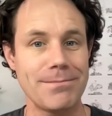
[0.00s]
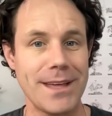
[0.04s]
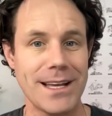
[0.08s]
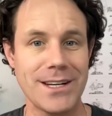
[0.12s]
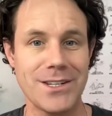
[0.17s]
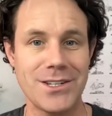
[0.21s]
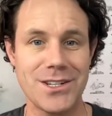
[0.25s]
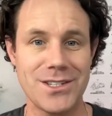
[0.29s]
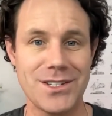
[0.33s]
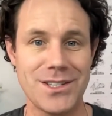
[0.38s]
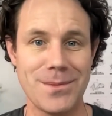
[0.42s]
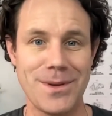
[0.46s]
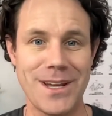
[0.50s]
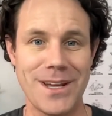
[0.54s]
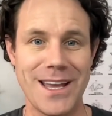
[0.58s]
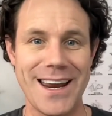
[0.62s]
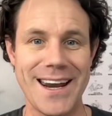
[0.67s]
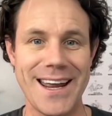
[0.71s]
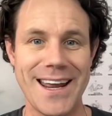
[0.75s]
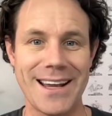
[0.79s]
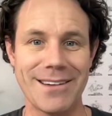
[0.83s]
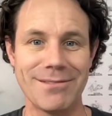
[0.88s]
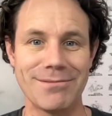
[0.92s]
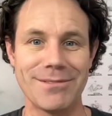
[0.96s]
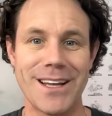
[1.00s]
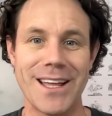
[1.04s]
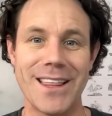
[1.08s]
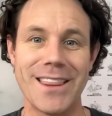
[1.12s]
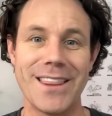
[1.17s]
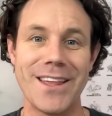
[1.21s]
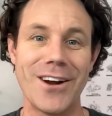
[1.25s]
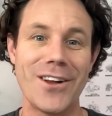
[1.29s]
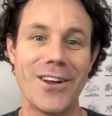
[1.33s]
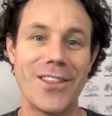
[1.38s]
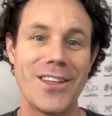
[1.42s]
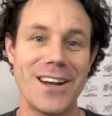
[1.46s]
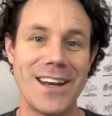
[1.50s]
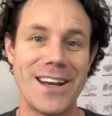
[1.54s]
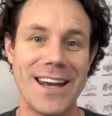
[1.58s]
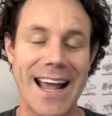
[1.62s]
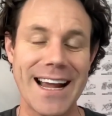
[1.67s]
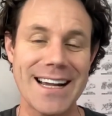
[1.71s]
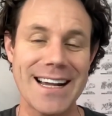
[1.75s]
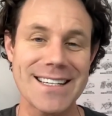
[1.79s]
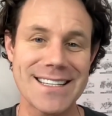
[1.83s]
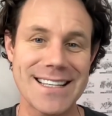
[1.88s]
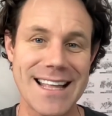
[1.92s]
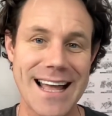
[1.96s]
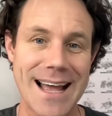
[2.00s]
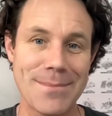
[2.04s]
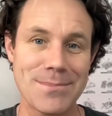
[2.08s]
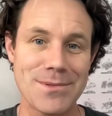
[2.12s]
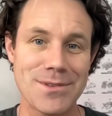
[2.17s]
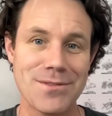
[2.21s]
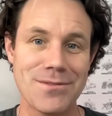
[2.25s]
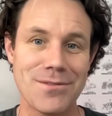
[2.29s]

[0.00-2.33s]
that's just the beginning. There are the next steps